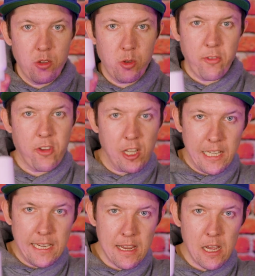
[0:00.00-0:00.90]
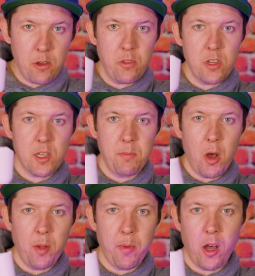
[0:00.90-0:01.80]
So I've cleaned out this
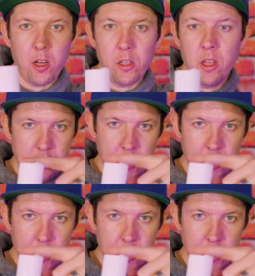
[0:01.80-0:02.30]
small bottle,